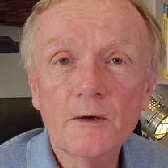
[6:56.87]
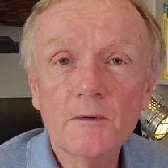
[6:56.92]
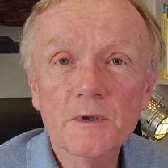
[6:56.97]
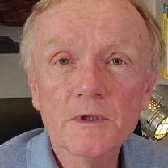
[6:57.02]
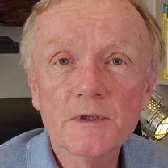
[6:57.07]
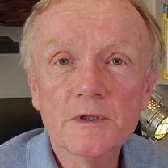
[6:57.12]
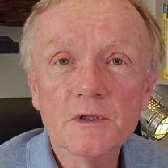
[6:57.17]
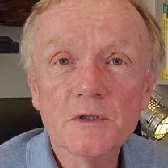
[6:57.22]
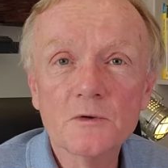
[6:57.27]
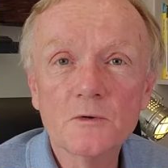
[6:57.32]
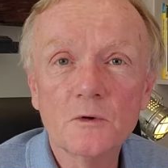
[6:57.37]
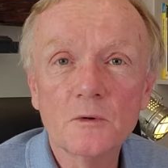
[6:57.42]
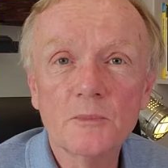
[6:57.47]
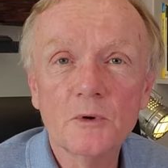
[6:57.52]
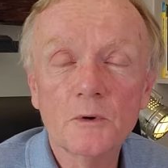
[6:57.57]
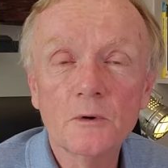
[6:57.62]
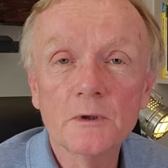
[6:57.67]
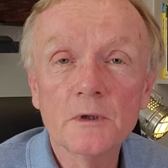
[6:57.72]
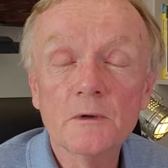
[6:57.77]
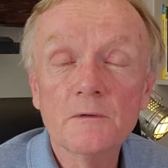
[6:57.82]
onto the
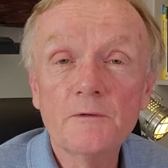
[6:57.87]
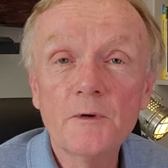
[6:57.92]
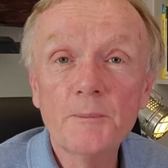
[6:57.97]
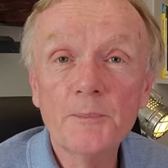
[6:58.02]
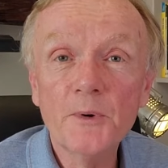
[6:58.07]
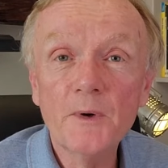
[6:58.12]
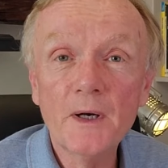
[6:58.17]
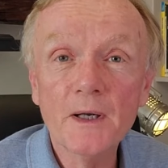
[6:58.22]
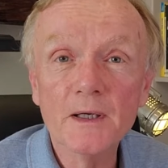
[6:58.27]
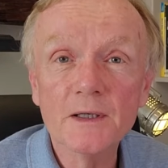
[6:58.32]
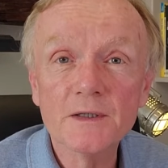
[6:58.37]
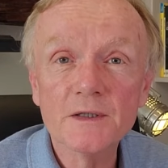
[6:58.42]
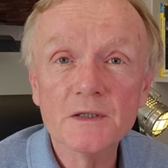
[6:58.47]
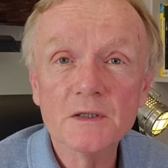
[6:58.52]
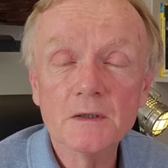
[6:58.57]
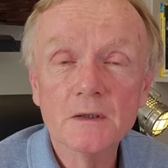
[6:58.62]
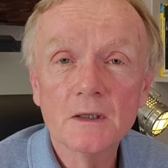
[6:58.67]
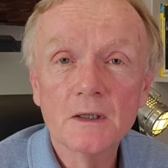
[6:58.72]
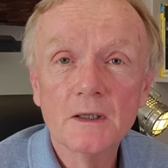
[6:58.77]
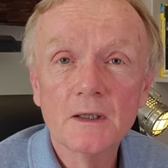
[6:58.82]
scoreboard for
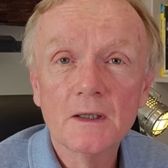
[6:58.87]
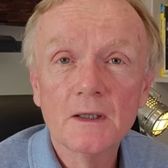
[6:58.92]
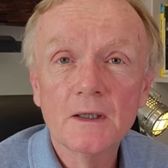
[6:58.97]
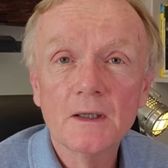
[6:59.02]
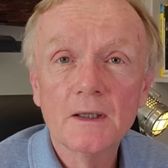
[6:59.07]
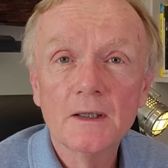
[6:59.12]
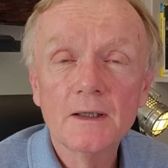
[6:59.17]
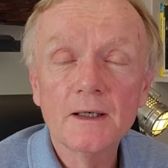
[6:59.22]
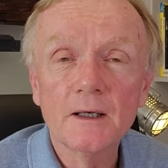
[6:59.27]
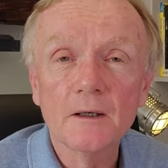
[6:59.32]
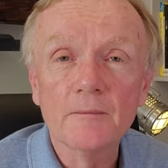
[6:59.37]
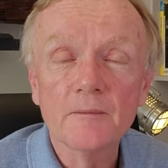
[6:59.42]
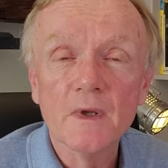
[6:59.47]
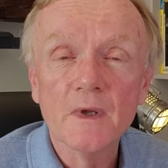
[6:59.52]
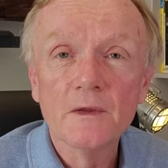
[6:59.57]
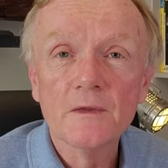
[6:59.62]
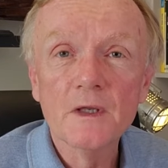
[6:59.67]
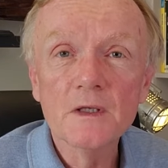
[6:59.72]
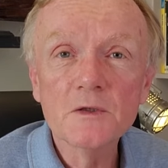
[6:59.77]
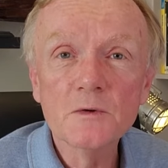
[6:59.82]
price. Now,
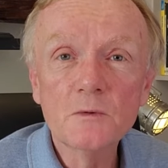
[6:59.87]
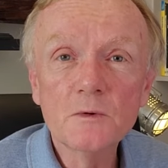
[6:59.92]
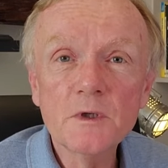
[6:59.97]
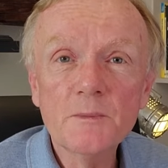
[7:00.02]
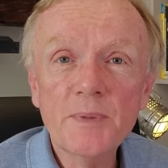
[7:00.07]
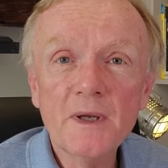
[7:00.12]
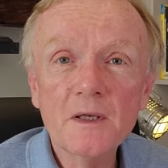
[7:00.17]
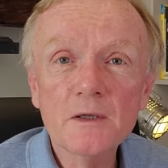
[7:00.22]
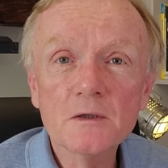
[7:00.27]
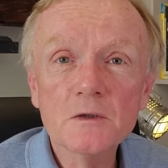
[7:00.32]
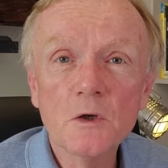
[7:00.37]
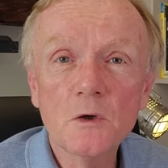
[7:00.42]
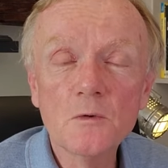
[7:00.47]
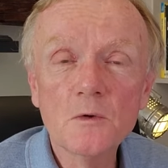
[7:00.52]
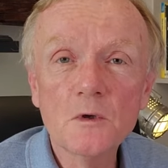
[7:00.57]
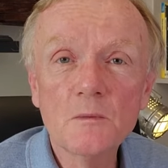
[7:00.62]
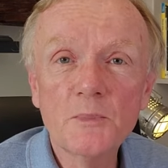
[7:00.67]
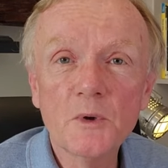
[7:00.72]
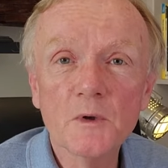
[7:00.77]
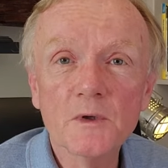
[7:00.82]
this all depends who
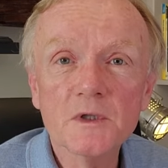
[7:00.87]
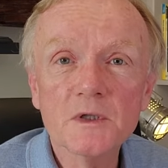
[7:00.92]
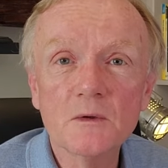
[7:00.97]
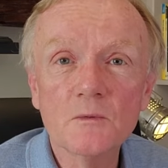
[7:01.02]
you booked it